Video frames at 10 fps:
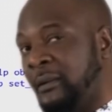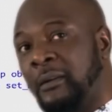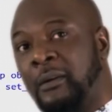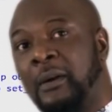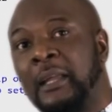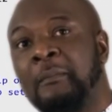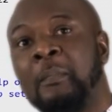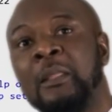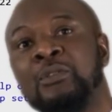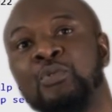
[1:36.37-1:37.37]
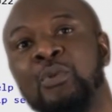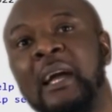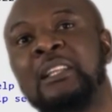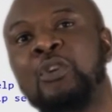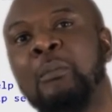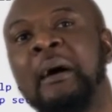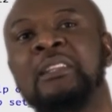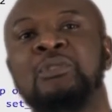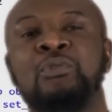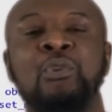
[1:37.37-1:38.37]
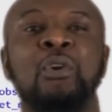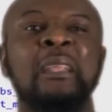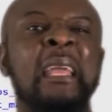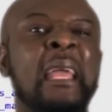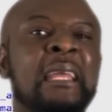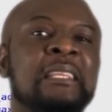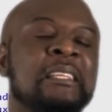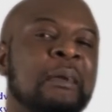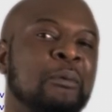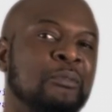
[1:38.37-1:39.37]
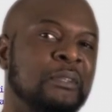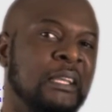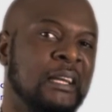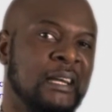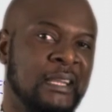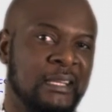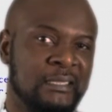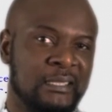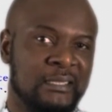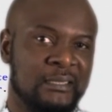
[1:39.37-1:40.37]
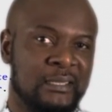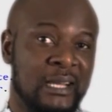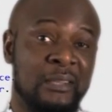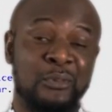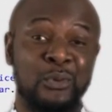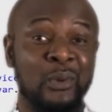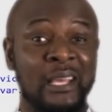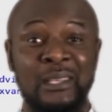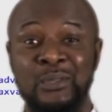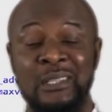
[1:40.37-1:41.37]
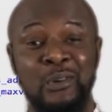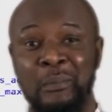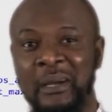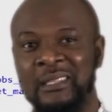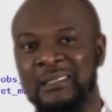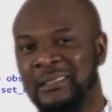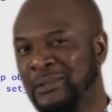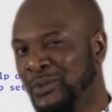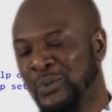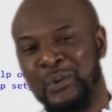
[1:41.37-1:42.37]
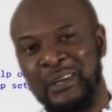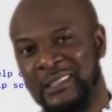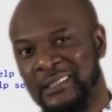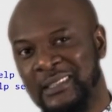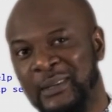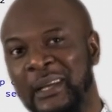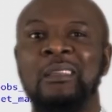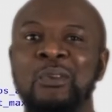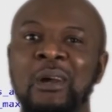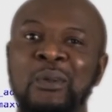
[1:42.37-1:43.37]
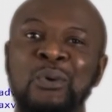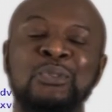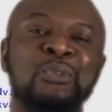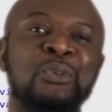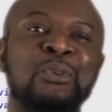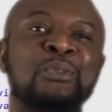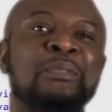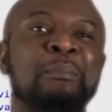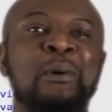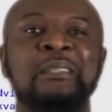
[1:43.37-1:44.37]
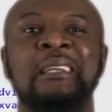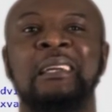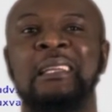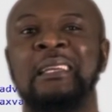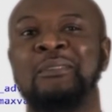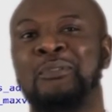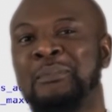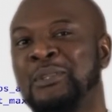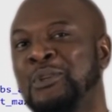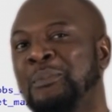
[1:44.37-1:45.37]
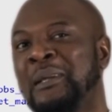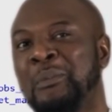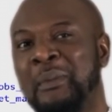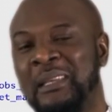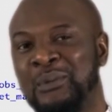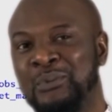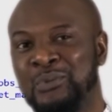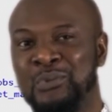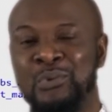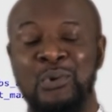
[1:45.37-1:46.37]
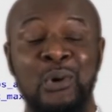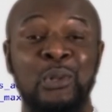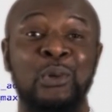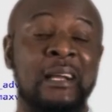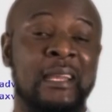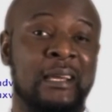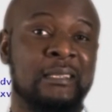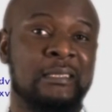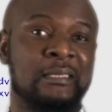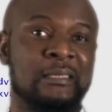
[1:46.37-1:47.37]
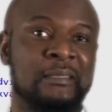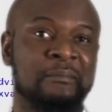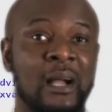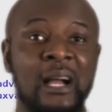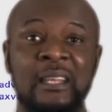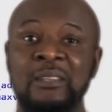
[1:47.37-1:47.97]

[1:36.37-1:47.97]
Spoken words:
alright, to write commands to run any type of data analysis. And if you don't like using commands, no worries, all right? You can also use the point and click from the drop-down menu to do all your analysis. And